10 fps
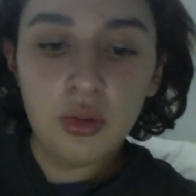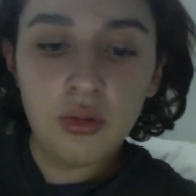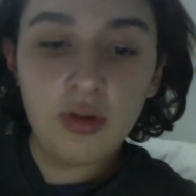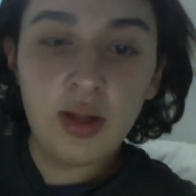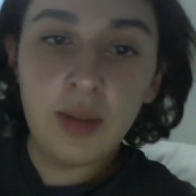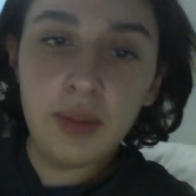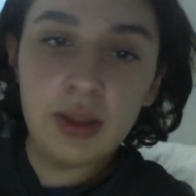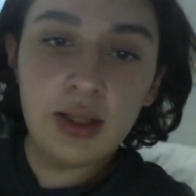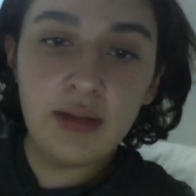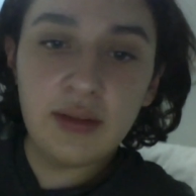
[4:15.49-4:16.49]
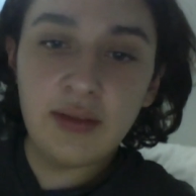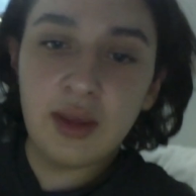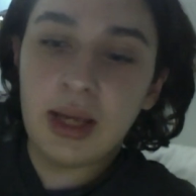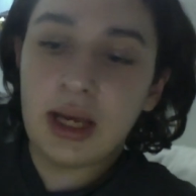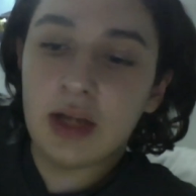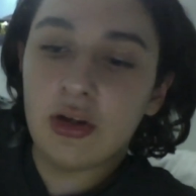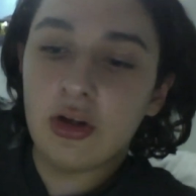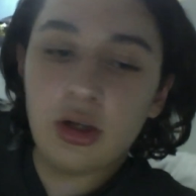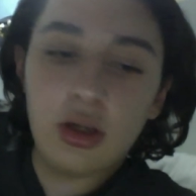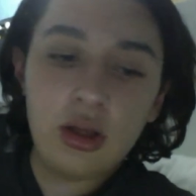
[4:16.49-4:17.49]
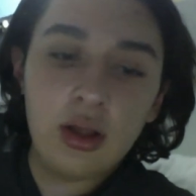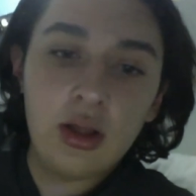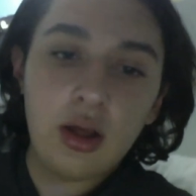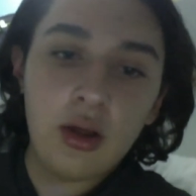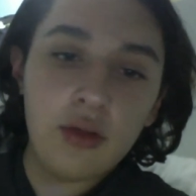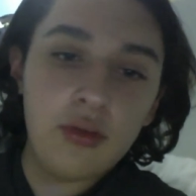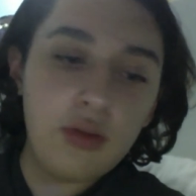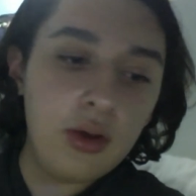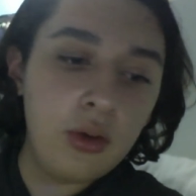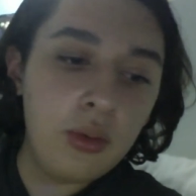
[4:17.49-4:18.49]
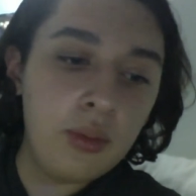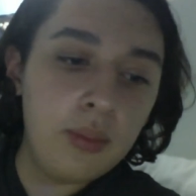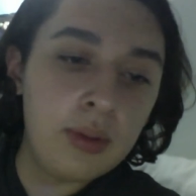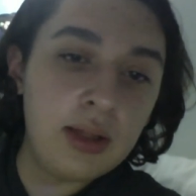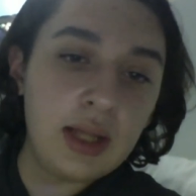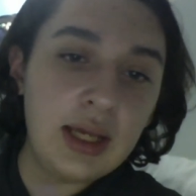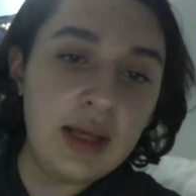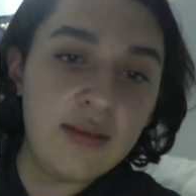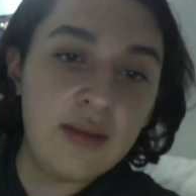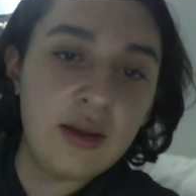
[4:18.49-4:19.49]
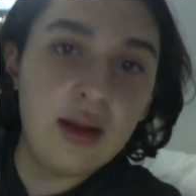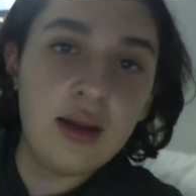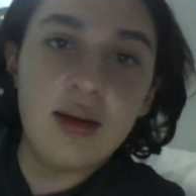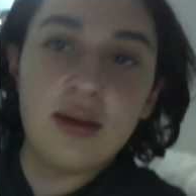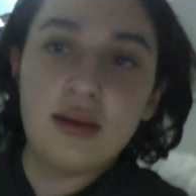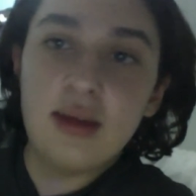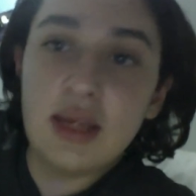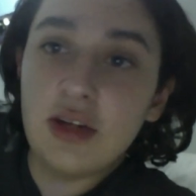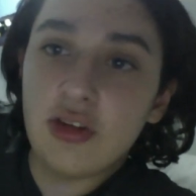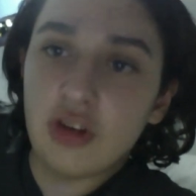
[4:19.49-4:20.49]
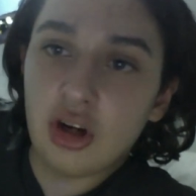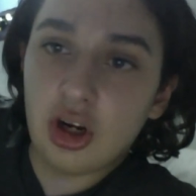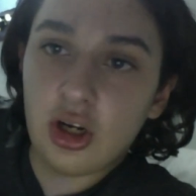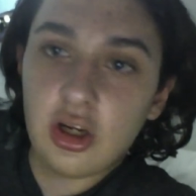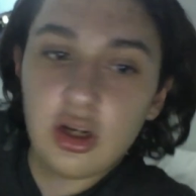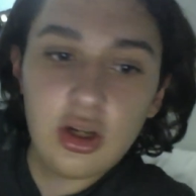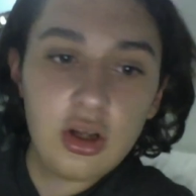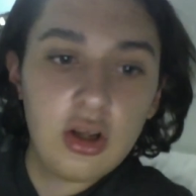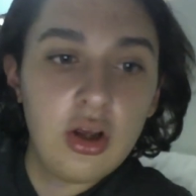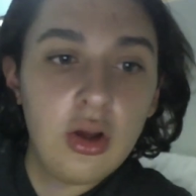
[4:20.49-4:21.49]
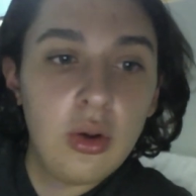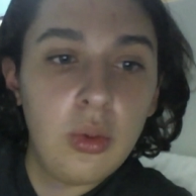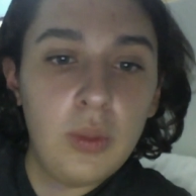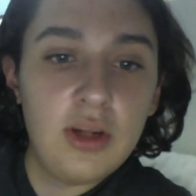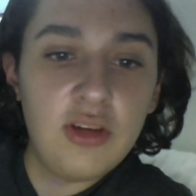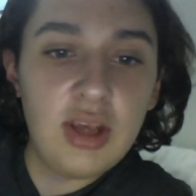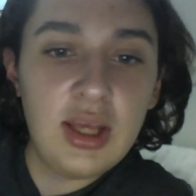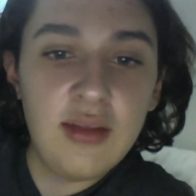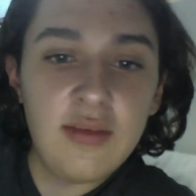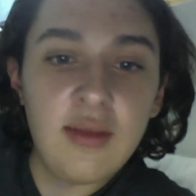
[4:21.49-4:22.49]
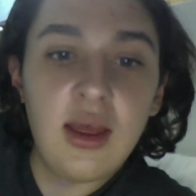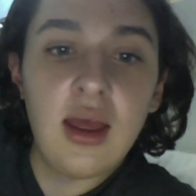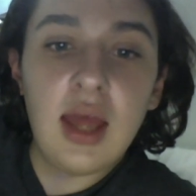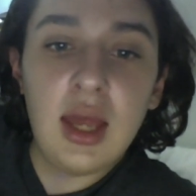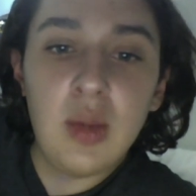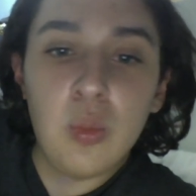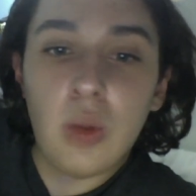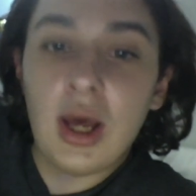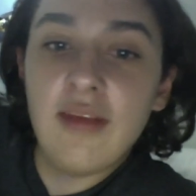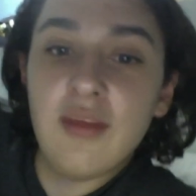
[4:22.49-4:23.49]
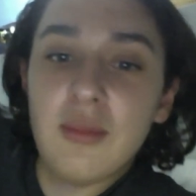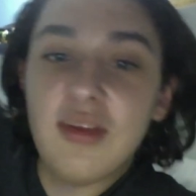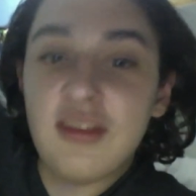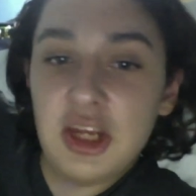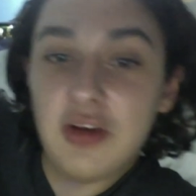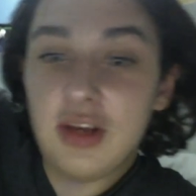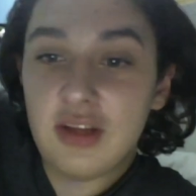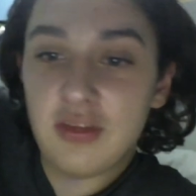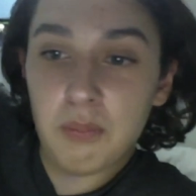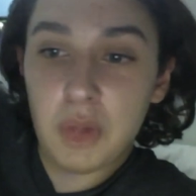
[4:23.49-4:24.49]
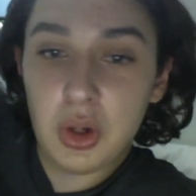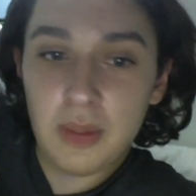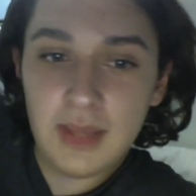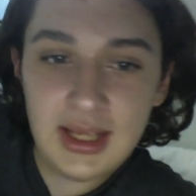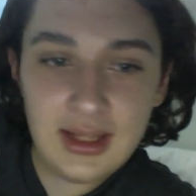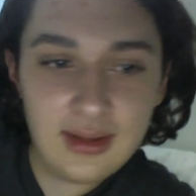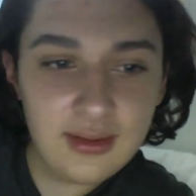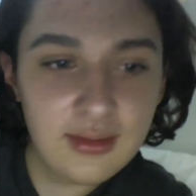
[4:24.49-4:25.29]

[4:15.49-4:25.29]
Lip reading: typically the same actor also plays Teacher, which is a wise and mysterious mermaid.